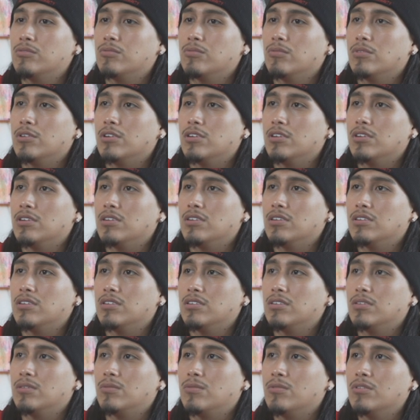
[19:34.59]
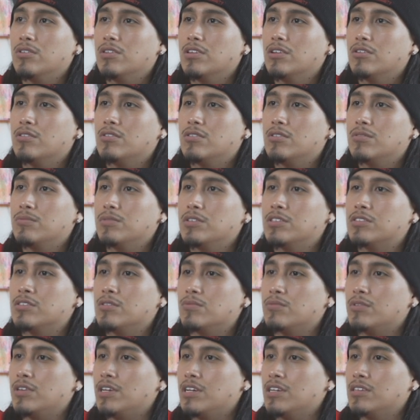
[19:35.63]
were, uh, what do they call when
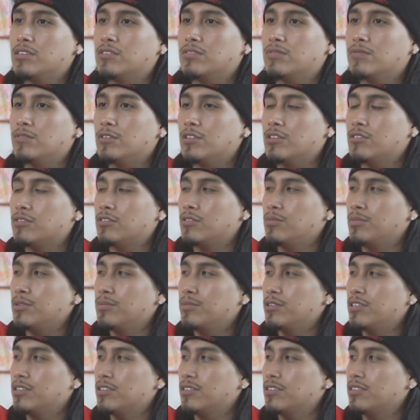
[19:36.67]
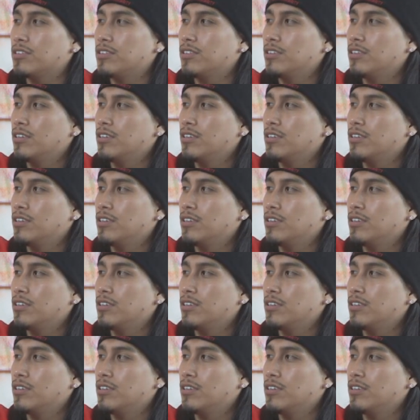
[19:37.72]
someone asks for those to be made? Uh,